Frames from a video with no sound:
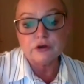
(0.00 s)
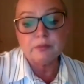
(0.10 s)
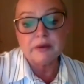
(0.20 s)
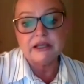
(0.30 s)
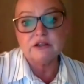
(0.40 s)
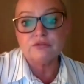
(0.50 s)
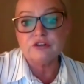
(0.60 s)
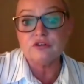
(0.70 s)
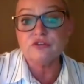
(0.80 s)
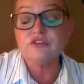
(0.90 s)
Her pain had
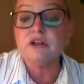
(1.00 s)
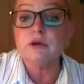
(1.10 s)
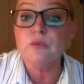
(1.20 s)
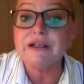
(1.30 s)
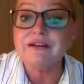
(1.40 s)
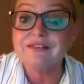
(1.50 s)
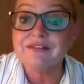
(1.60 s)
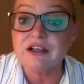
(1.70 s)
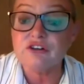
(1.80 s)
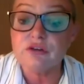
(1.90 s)
reduced, and at week
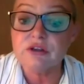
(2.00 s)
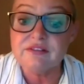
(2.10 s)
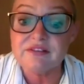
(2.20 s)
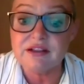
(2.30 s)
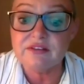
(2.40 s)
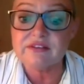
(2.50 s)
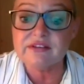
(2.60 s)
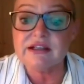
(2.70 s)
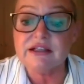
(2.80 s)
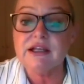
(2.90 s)
6 you can see the
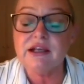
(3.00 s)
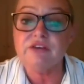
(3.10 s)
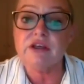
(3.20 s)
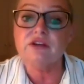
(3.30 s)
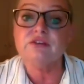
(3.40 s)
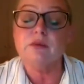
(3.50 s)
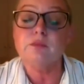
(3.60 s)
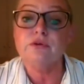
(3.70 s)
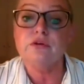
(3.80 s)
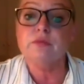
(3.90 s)
significant
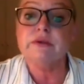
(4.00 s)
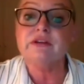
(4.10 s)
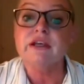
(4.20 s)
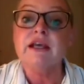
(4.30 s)
improvement.